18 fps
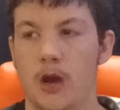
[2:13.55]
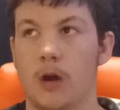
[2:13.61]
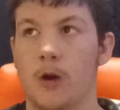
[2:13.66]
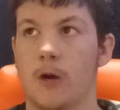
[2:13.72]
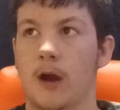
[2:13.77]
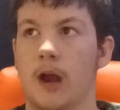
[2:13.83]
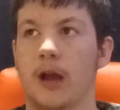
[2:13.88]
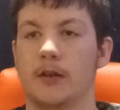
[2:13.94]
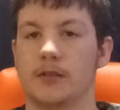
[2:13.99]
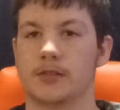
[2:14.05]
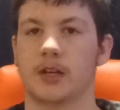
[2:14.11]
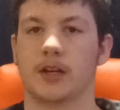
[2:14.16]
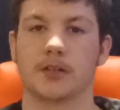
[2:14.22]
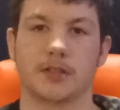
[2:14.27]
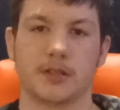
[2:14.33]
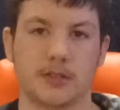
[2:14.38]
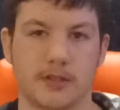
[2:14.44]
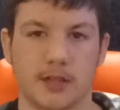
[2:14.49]
or how
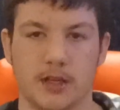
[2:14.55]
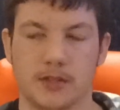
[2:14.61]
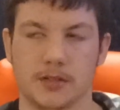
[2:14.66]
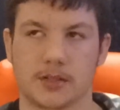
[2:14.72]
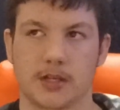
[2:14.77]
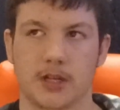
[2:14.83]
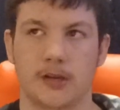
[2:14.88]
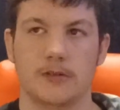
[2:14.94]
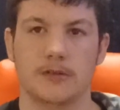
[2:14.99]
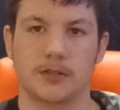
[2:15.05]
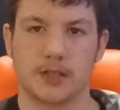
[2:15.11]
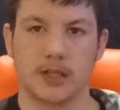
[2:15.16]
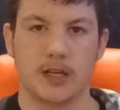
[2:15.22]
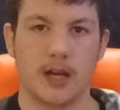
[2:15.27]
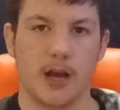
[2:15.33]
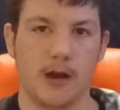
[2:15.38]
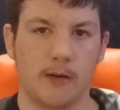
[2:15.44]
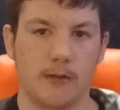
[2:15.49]
such and such goes,
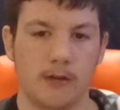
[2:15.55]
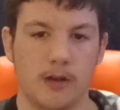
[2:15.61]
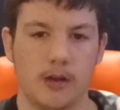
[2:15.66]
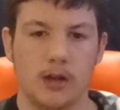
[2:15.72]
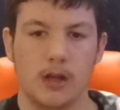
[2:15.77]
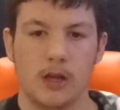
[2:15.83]
you know?